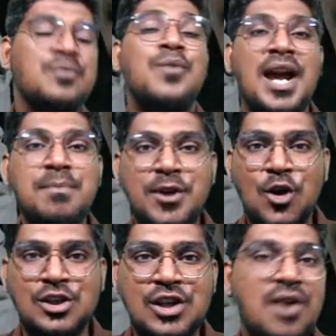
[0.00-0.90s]
Why?
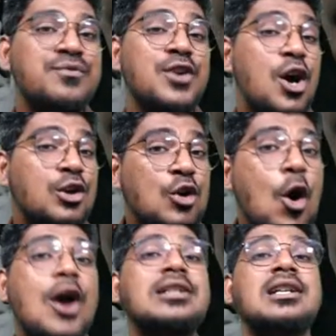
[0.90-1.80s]
Because of we are
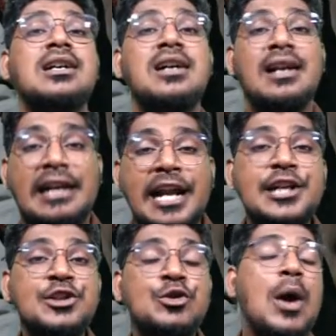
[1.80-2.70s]
not
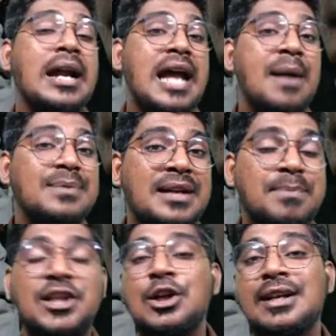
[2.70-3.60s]
ready to adapt that
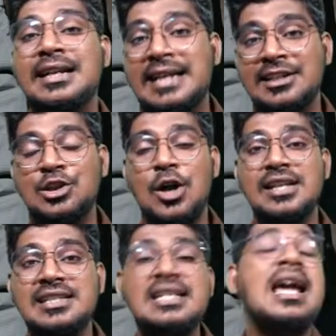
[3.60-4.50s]
particular
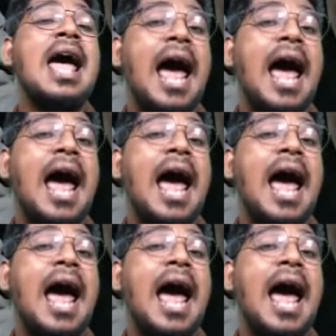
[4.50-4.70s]
technology,